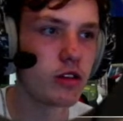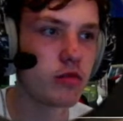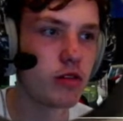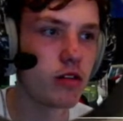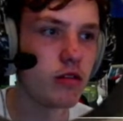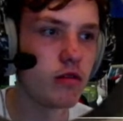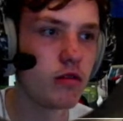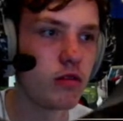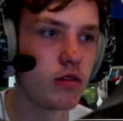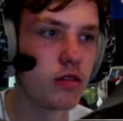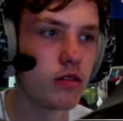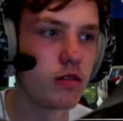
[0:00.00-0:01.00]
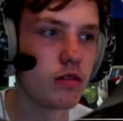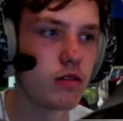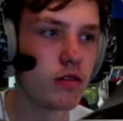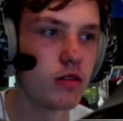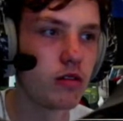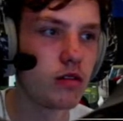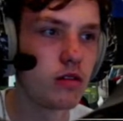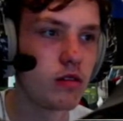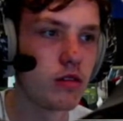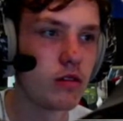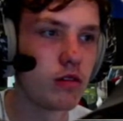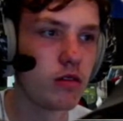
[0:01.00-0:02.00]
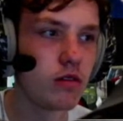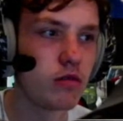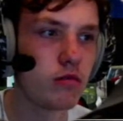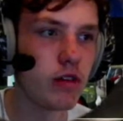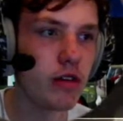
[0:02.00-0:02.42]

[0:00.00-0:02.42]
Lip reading: around know that this is the operational end of the train.